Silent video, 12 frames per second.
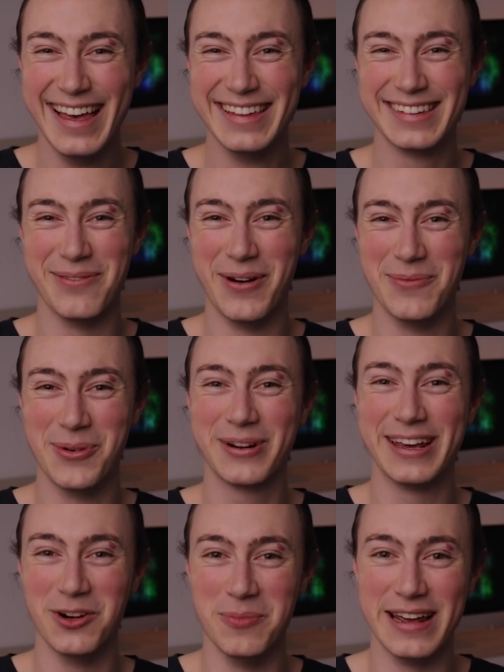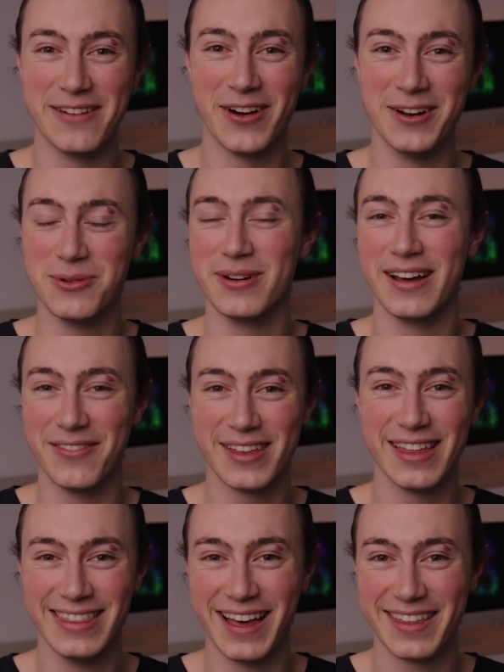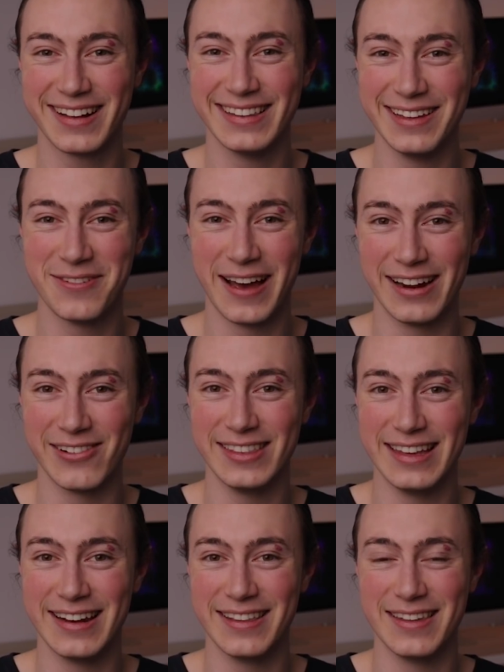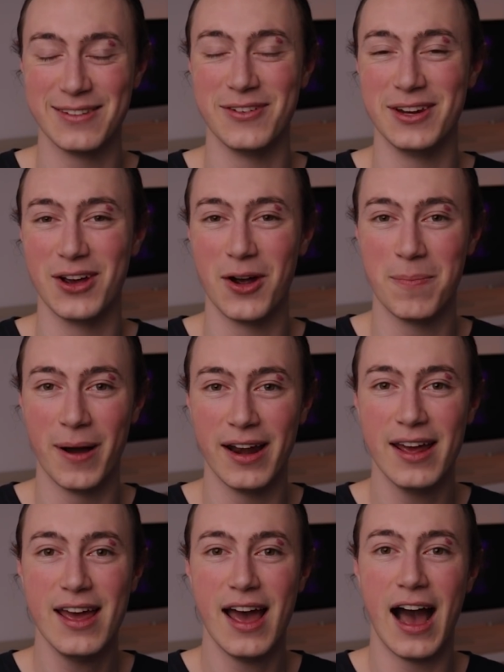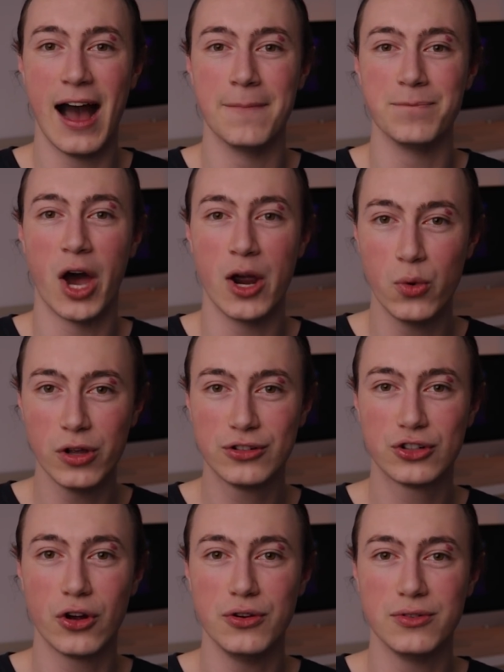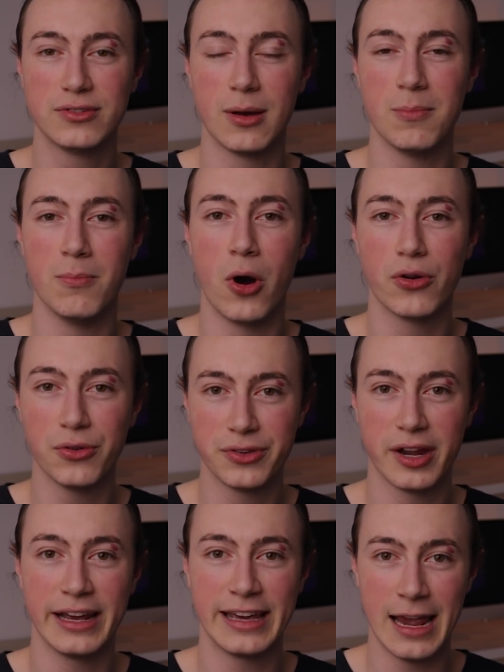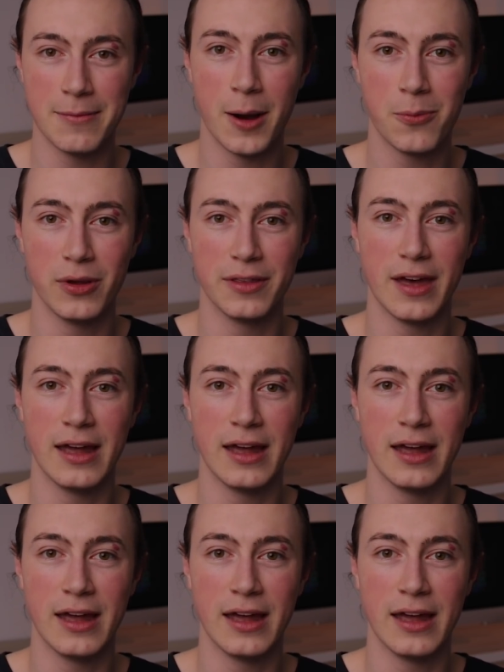Someone will kill me if I do another cliffhanger at the end of this video. But I will show you some models that I came up with.